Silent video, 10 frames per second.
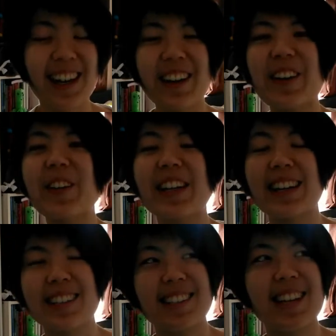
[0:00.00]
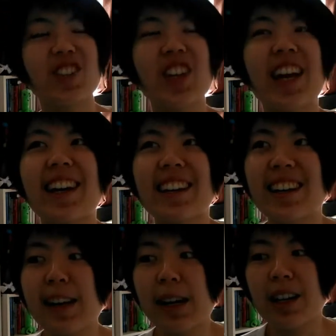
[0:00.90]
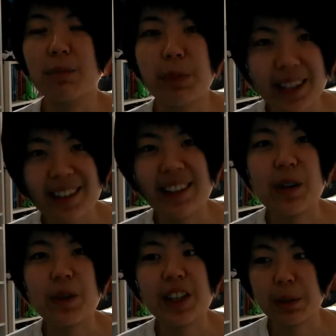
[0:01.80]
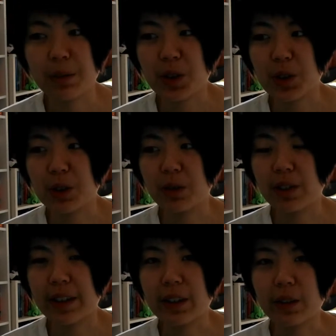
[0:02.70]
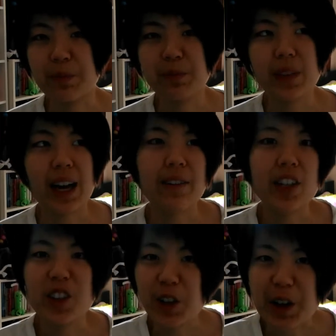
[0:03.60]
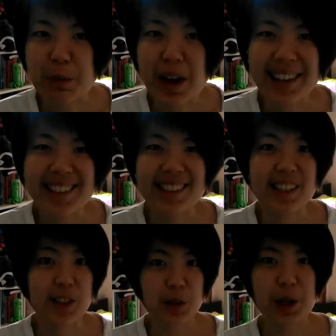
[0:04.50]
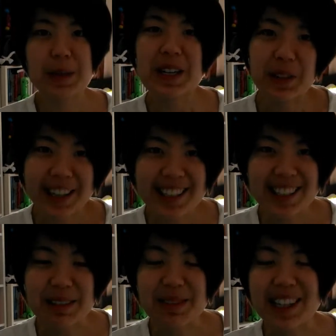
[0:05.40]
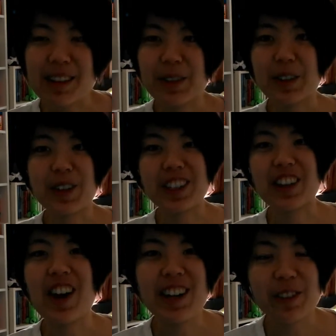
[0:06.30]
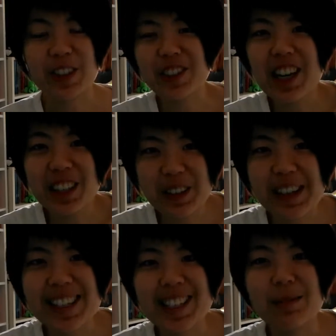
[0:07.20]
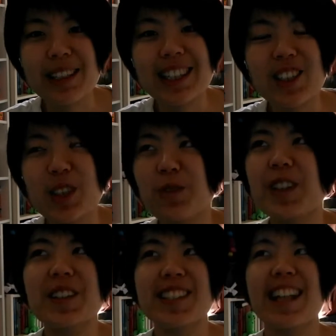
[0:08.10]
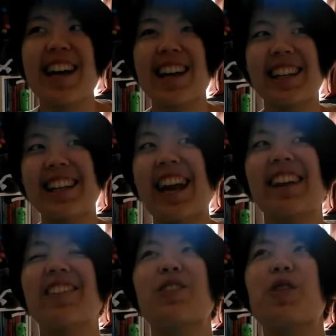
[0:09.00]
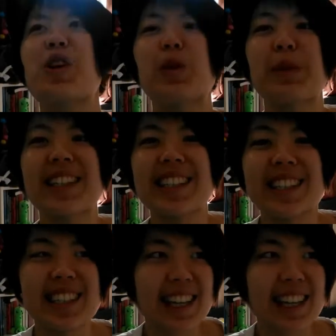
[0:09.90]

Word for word: I know that's such a big thing when it comes to, you know, having a creative practice, is you want to be creating something, and when you're not creating something, it just feels like the end of the world, because,